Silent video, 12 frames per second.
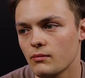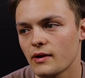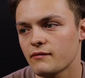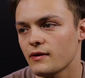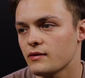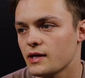
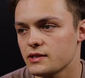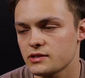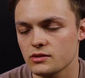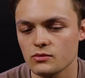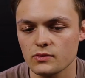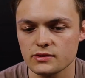My
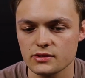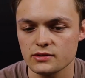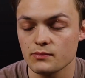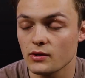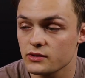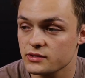foundation was this
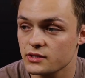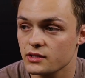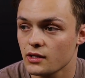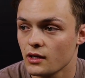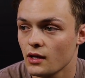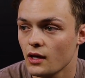
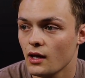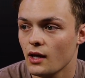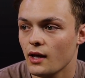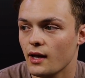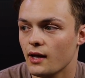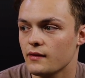
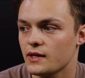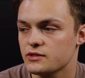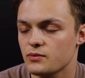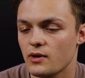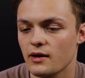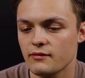person, and
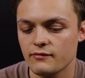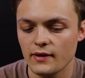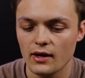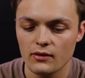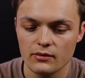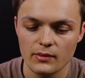that's where I
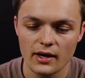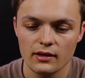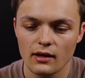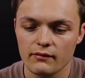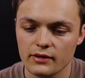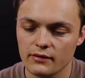found my
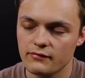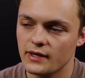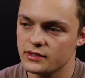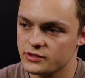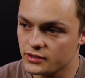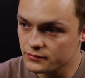love and
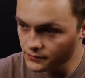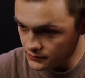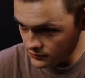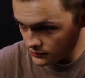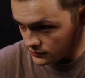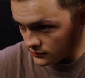affection.
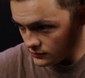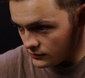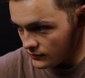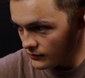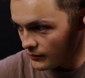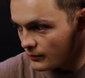
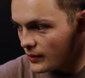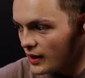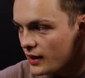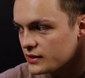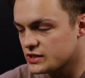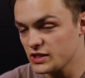
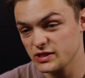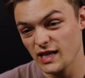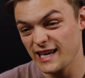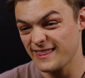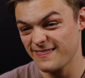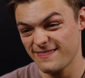But just
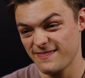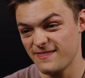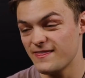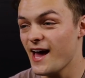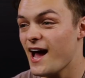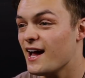like
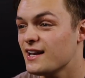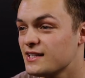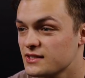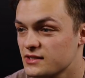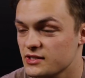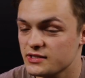that,
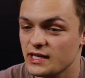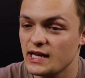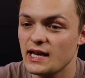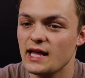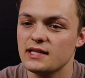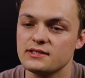just in
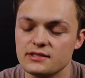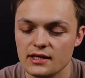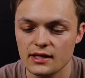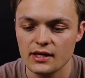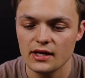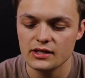an
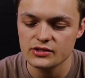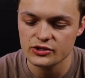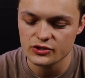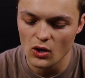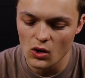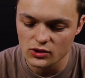instant, it
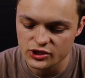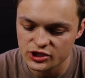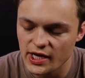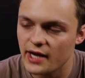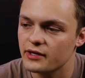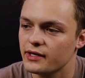just all
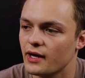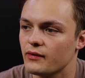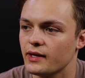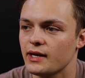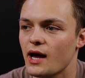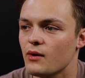shattered
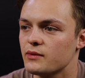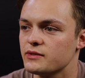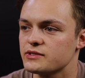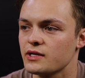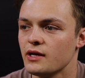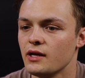down, and I
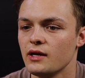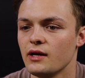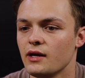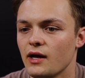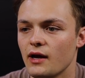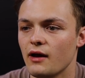was
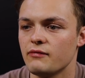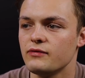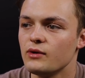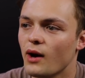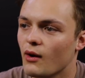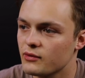a
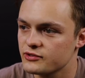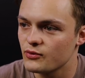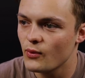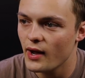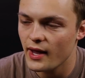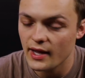few hours
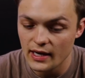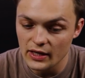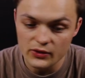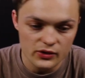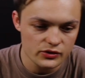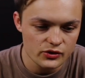away and I
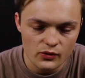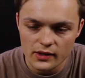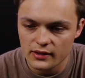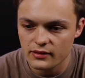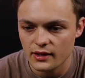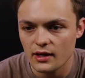couldn't do
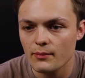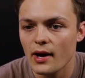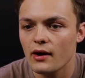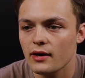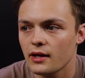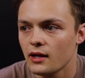anything
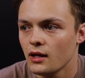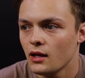about it.